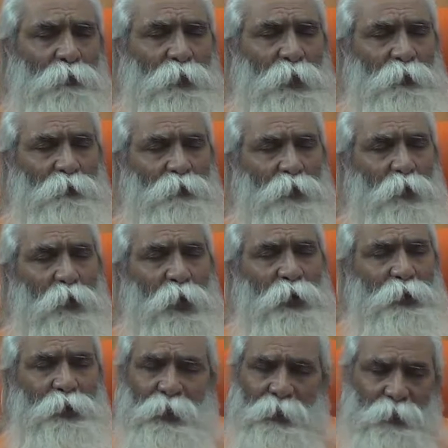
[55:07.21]
There is no
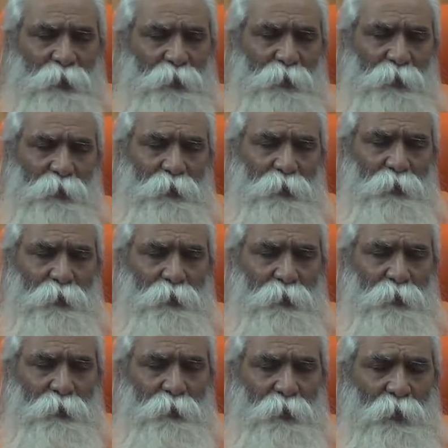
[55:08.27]
hunting.
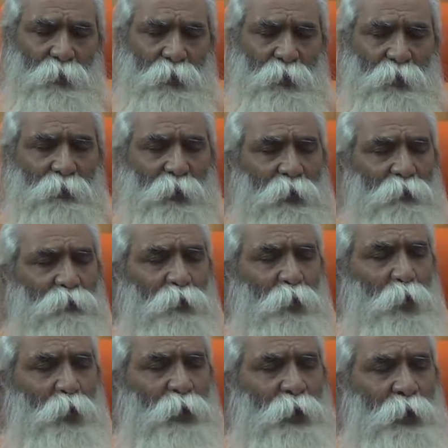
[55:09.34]
And there is
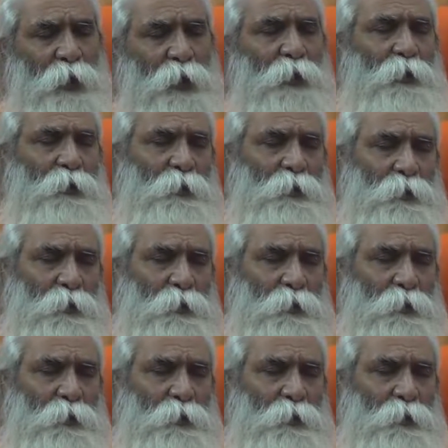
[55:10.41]
no killing